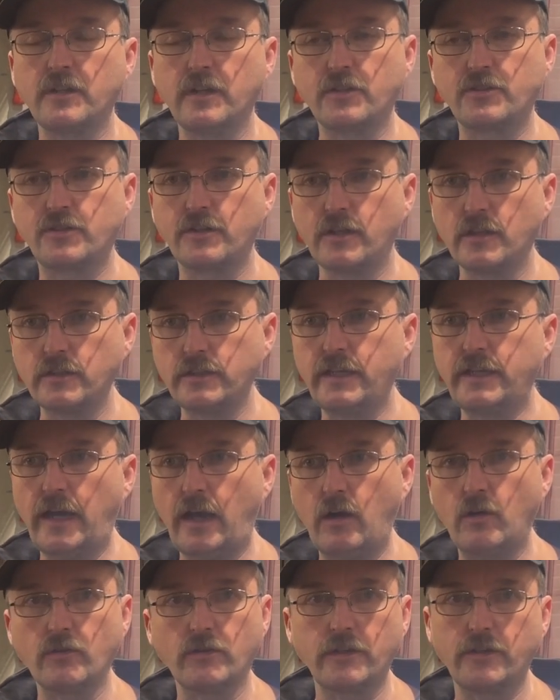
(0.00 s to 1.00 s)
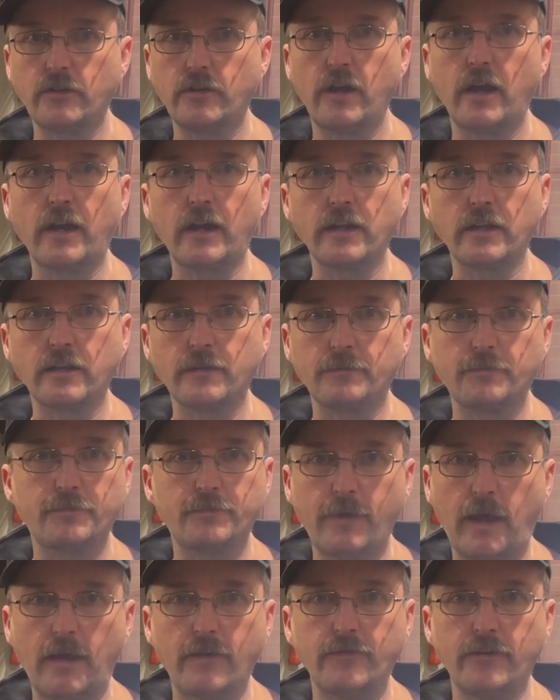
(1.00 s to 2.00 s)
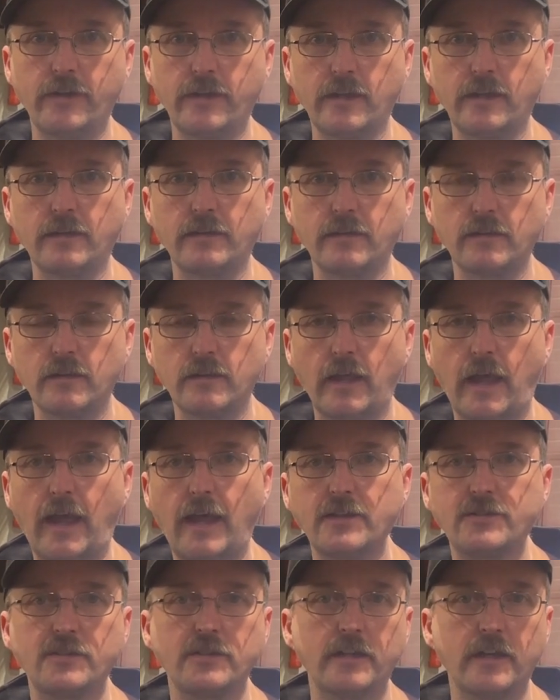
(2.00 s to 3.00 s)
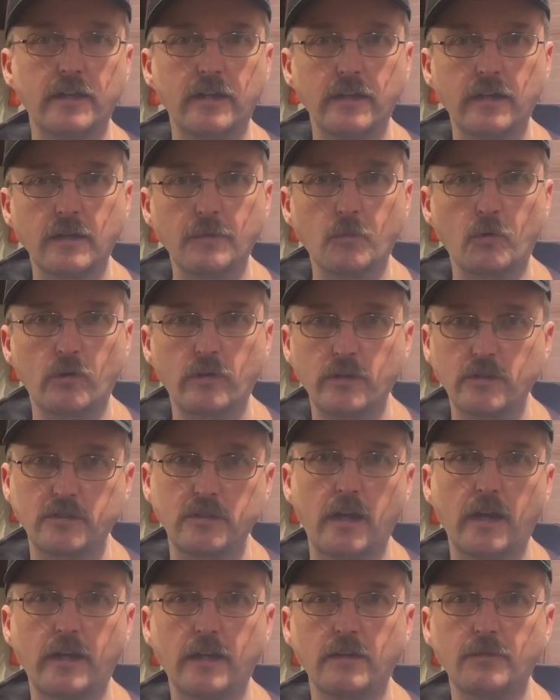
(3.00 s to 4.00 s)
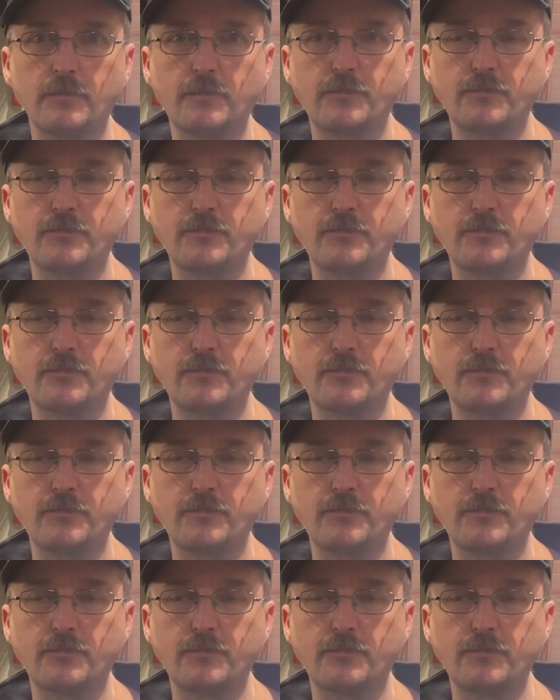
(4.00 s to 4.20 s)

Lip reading: it's going to leak out and you're not going to have any acid in it anymore, and it's not going to